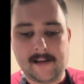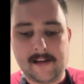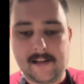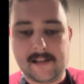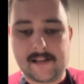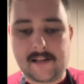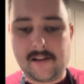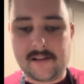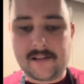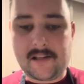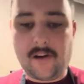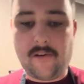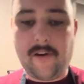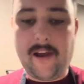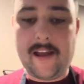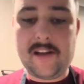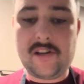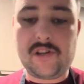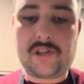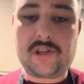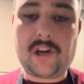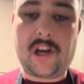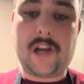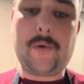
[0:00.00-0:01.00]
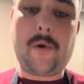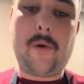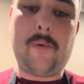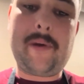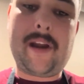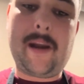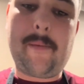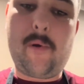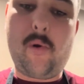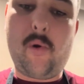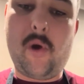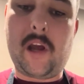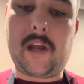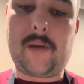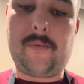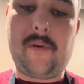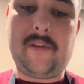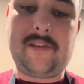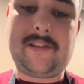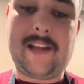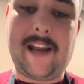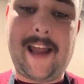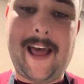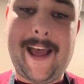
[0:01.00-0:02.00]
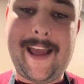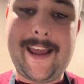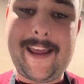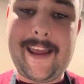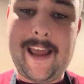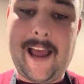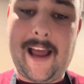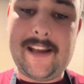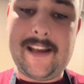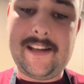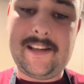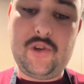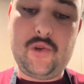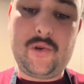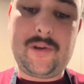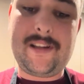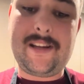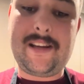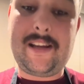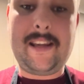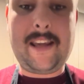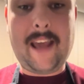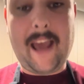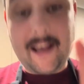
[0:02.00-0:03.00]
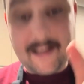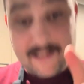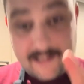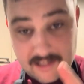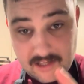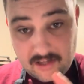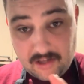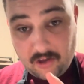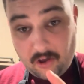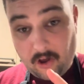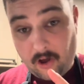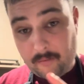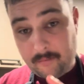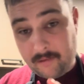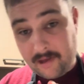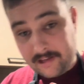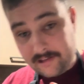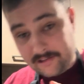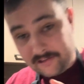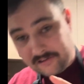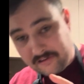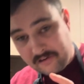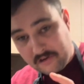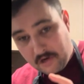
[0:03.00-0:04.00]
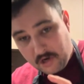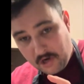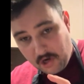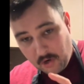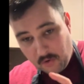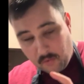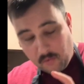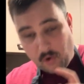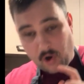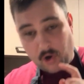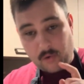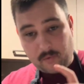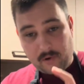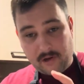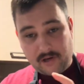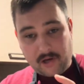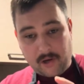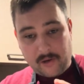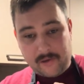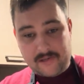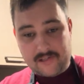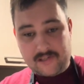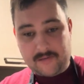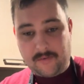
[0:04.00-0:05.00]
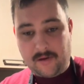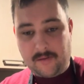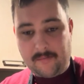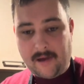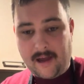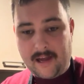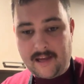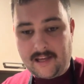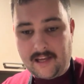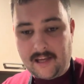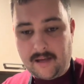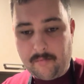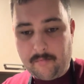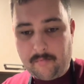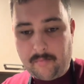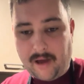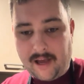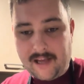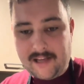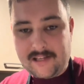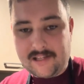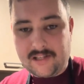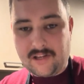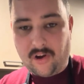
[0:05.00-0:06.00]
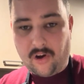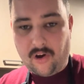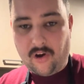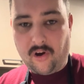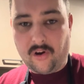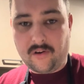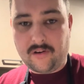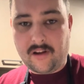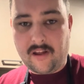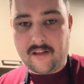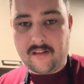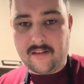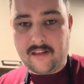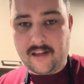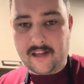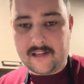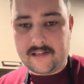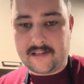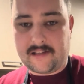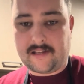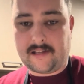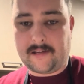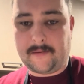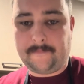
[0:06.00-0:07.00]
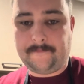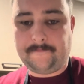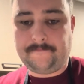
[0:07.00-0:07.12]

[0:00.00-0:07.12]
So let's go ahead and show you what we're going to be working with today, and you can guess in the comments what we're going to be making based on this.